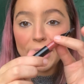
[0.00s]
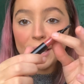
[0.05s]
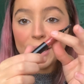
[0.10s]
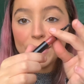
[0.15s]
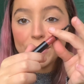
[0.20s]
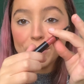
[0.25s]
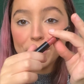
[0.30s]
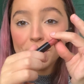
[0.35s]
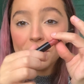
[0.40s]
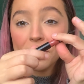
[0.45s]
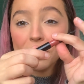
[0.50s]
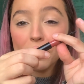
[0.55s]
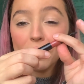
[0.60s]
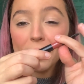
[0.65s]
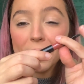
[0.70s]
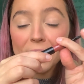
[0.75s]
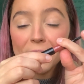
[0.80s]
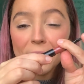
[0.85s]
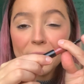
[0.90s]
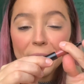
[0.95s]
it's so
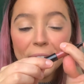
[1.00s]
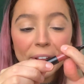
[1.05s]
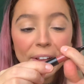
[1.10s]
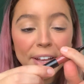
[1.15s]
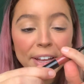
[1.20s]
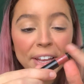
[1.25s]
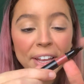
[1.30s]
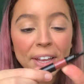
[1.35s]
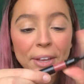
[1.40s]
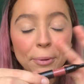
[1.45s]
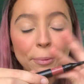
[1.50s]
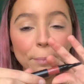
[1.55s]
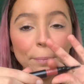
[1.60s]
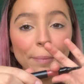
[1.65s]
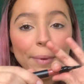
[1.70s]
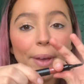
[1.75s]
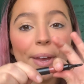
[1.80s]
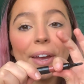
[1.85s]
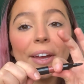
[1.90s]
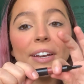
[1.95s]
little.
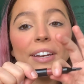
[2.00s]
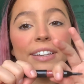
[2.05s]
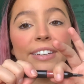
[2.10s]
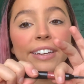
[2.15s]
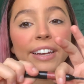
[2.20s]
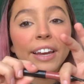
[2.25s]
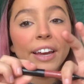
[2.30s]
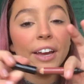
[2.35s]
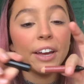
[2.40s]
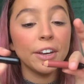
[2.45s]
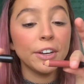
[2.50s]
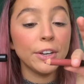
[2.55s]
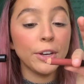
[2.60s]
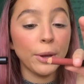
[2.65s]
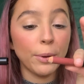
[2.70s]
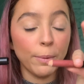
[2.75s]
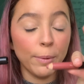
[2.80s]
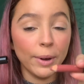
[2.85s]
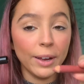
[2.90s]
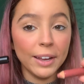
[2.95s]
I need to get a
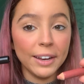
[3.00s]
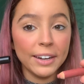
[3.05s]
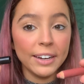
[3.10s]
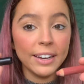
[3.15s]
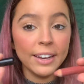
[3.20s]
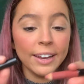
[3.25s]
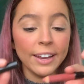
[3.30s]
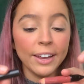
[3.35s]
new one.